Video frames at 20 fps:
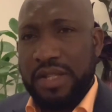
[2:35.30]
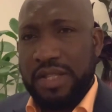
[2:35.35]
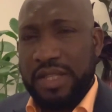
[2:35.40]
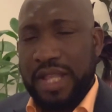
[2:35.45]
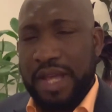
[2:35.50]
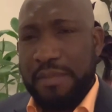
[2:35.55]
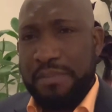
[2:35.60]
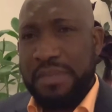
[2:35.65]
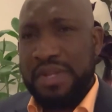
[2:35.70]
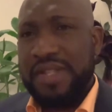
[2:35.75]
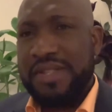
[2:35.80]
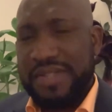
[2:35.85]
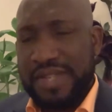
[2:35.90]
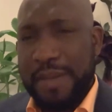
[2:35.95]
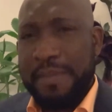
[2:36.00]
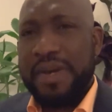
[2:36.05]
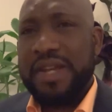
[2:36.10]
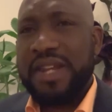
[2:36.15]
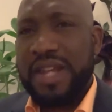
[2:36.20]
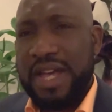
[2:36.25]
That means
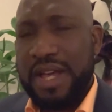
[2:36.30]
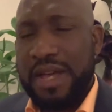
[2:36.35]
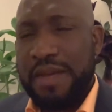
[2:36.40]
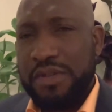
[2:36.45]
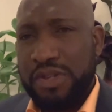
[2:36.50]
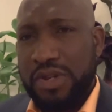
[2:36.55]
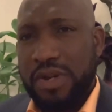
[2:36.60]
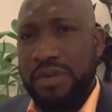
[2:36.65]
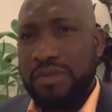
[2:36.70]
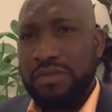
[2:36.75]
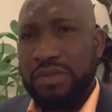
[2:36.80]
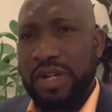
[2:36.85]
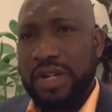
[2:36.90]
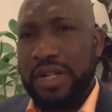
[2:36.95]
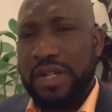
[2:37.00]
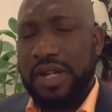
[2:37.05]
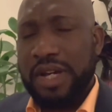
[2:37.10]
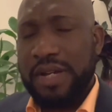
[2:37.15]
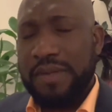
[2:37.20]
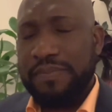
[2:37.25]

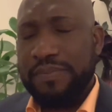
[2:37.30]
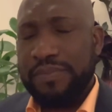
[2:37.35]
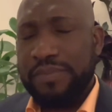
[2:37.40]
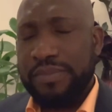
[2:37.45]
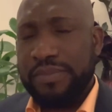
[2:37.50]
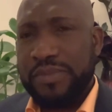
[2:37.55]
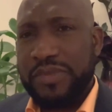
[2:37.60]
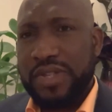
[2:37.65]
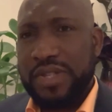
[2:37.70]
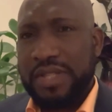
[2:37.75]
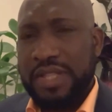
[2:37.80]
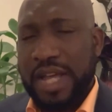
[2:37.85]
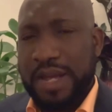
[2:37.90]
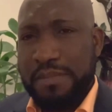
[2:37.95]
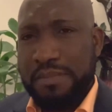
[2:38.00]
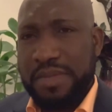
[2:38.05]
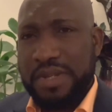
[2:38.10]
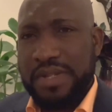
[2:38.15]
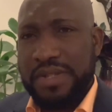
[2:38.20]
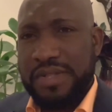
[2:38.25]
that
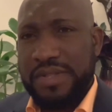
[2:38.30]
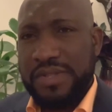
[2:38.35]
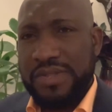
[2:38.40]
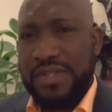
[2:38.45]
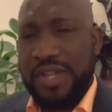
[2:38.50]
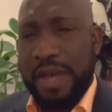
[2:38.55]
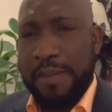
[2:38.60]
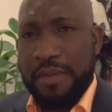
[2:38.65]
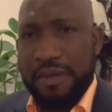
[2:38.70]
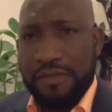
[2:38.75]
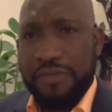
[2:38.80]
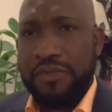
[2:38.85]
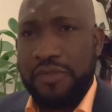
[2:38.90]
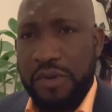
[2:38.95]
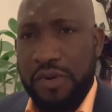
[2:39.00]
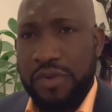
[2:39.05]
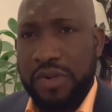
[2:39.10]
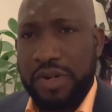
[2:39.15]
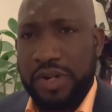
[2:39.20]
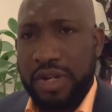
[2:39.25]
means I'm a
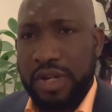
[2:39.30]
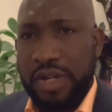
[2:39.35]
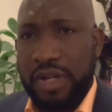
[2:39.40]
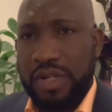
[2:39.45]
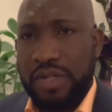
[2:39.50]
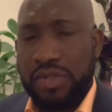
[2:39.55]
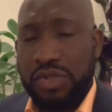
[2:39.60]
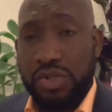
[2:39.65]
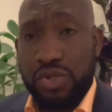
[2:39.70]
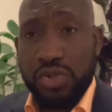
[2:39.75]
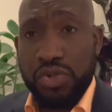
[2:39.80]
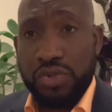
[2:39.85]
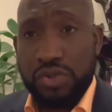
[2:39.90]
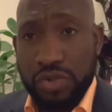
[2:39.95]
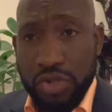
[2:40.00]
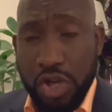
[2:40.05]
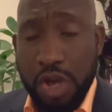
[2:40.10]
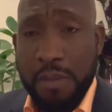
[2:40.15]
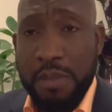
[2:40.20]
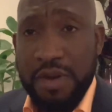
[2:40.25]
foreigner. You
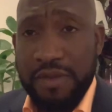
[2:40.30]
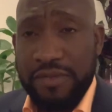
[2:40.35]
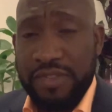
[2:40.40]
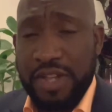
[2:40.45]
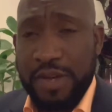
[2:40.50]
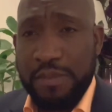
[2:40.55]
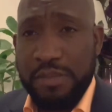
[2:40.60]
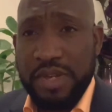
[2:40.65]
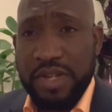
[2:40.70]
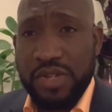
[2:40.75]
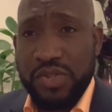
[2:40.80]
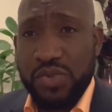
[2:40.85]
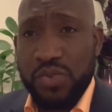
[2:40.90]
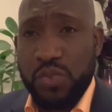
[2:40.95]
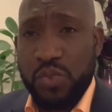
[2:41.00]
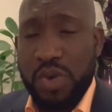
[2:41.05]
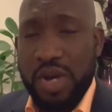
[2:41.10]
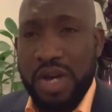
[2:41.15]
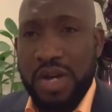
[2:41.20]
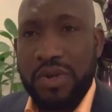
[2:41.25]
should come after me as
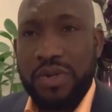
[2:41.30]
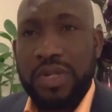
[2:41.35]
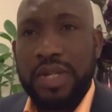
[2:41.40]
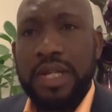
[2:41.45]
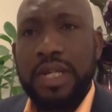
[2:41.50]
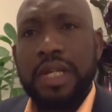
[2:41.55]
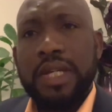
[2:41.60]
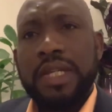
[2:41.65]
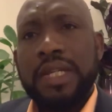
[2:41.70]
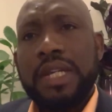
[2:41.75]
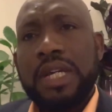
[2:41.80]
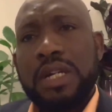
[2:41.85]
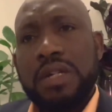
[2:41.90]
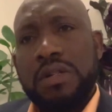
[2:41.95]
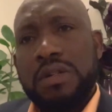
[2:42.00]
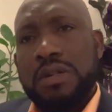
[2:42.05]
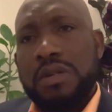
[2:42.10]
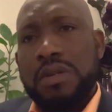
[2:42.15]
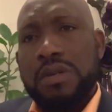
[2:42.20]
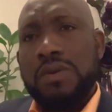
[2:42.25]
well. Now,
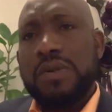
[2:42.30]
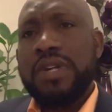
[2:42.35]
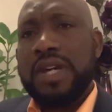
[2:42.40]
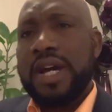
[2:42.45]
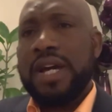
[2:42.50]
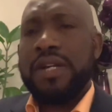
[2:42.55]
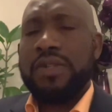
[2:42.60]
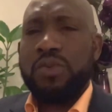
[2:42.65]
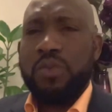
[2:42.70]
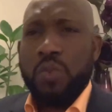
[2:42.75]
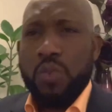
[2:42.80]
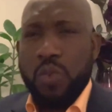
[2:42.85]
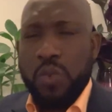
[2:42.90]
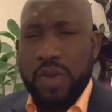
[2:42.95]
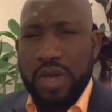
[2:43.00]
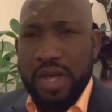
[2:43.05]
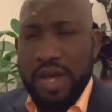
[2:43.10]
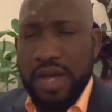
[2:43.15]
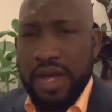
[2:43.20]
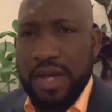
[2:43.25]
look at
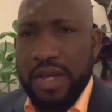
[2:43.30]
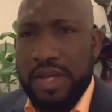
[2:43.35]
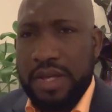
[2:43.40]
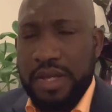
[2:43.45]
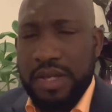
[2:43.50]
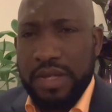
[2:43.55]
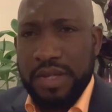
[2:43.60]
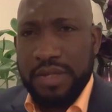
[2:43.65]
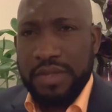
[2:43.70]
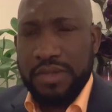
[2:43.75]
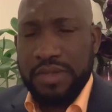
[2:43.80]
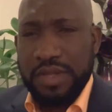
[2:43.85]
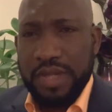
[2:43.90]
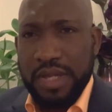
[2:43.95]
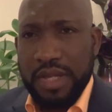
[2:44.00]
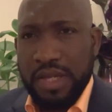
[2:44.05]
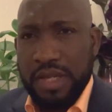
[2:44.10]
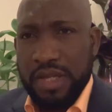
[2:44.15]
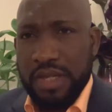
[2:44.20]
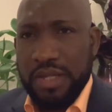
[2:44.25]
where
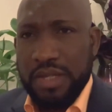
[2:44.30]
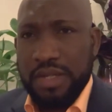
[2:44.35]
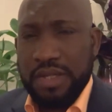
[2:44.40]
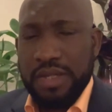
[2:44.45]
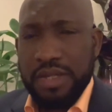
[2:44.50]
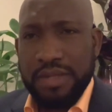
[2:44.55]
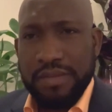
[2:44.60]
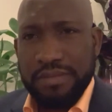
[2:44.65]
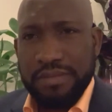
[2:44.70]
the